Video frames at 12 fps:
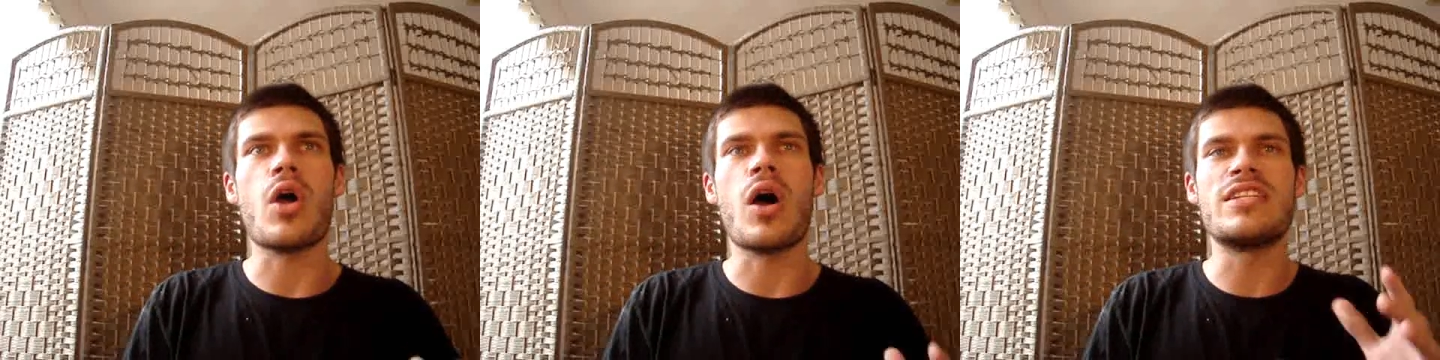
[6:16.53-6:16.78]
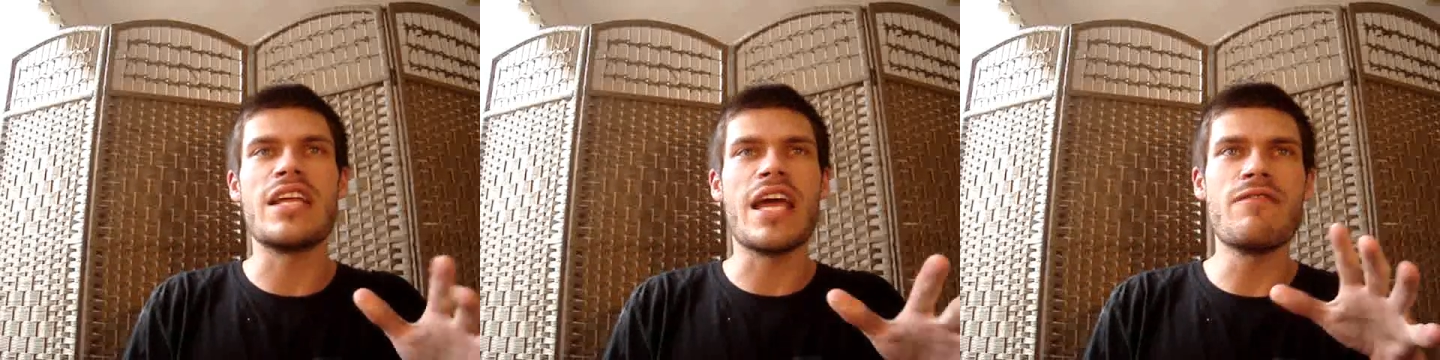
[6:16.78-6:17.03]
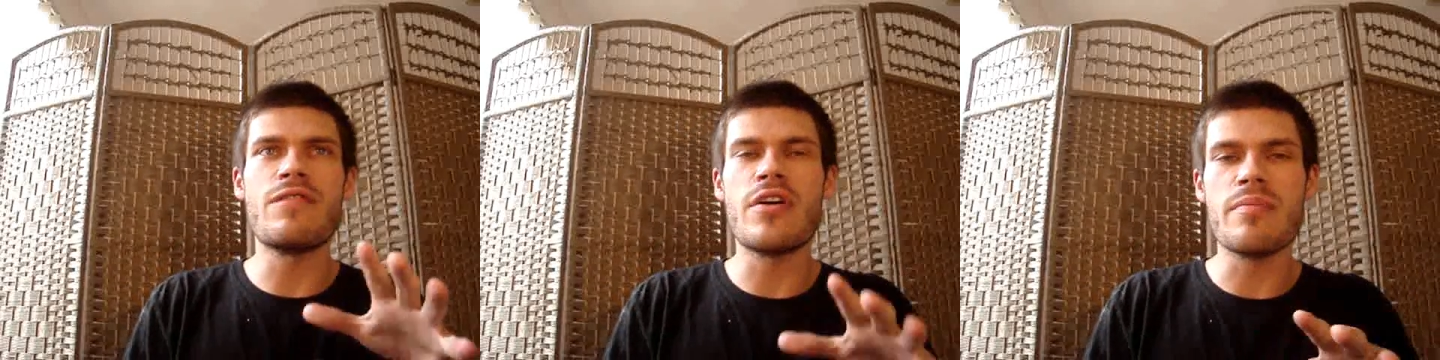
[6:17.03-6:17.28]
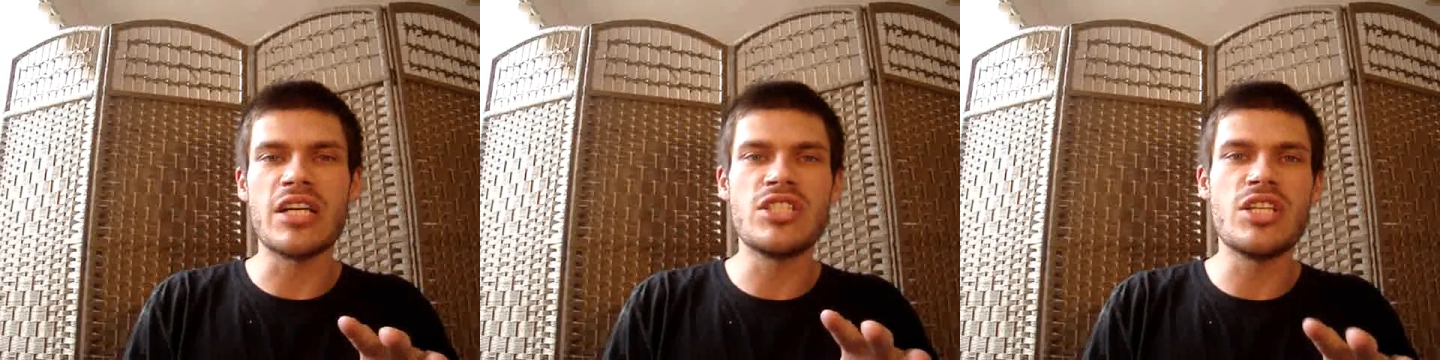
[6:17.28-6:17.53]
I doubt
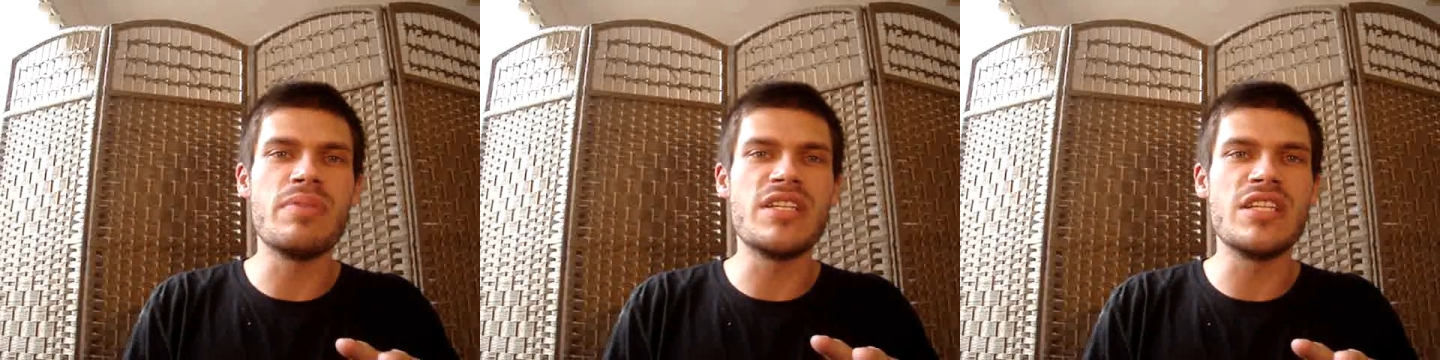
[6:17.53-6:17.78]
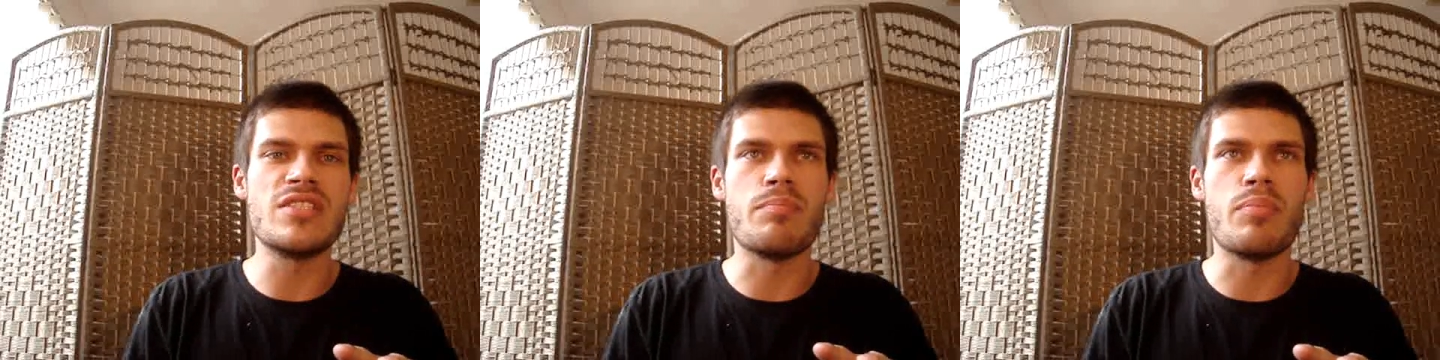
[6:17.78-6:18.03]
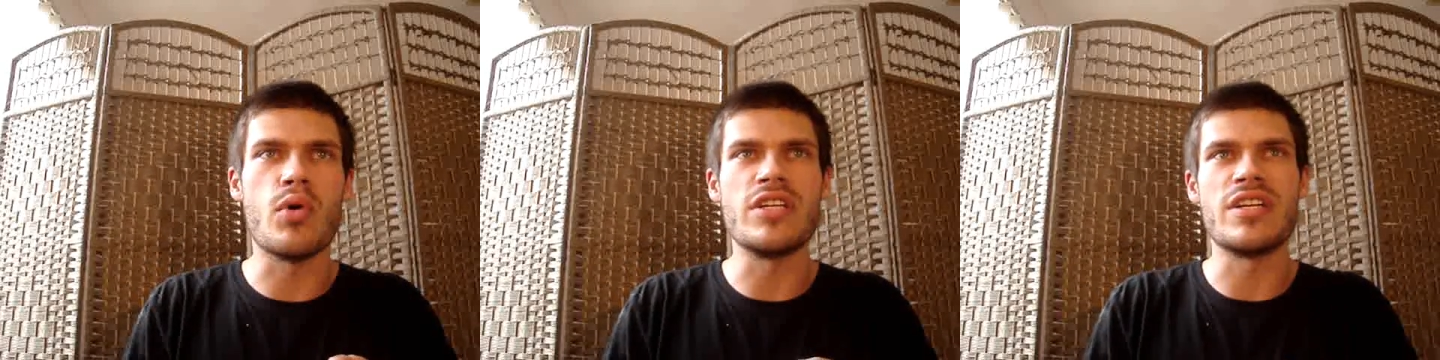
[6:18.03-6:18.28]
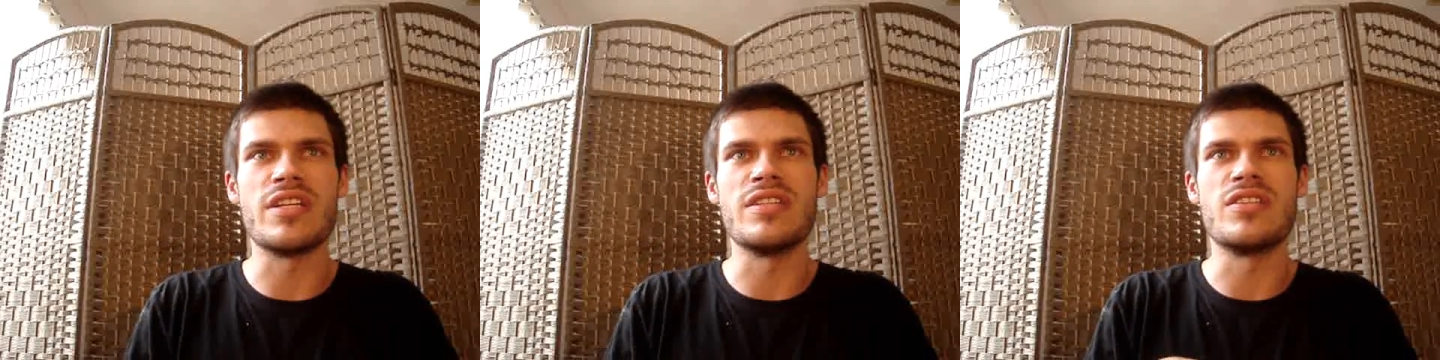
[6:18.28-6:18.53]
very much you'd be
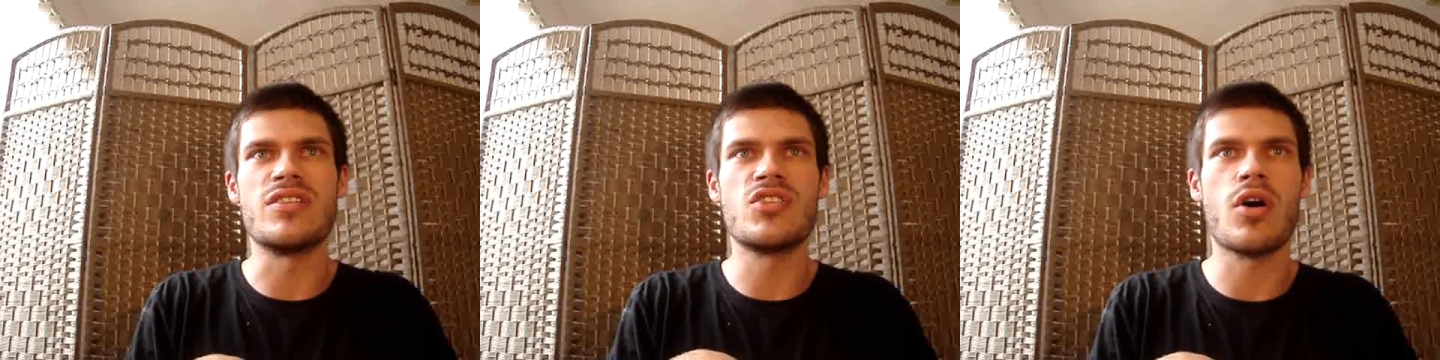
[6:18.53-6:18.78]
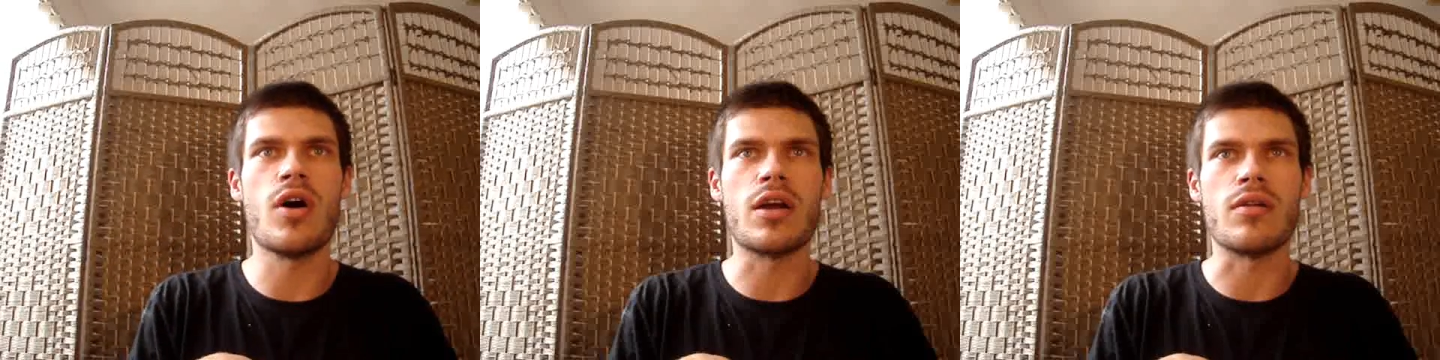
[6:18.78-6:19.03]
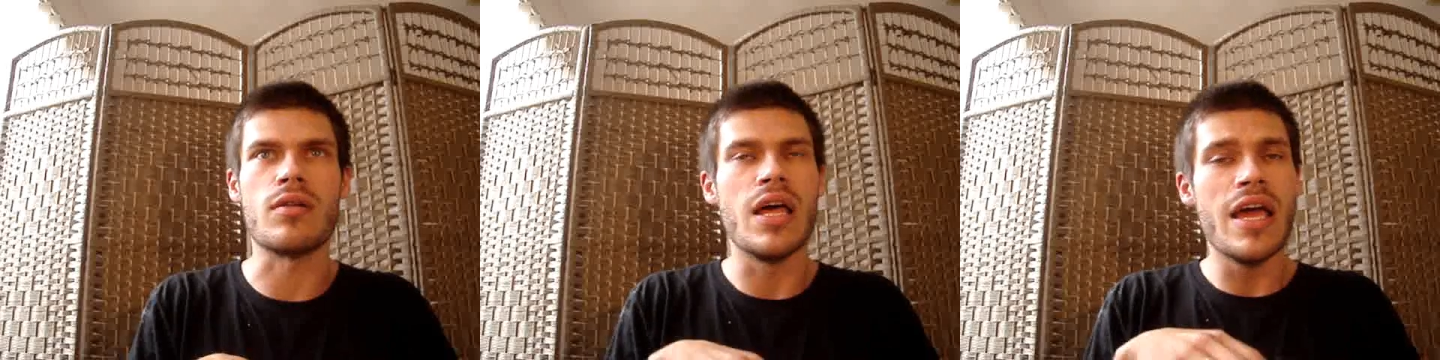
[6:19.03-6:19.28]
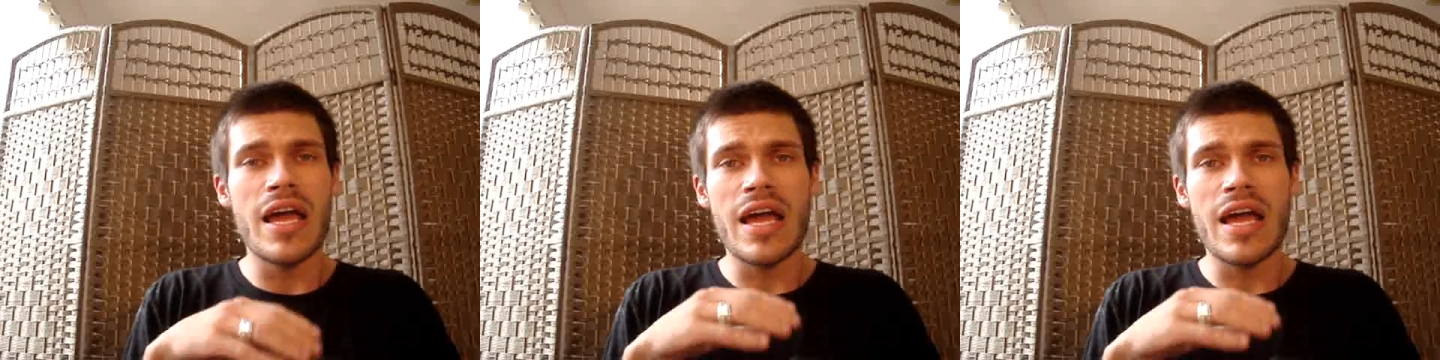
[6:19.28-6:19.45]
disappointed in this title.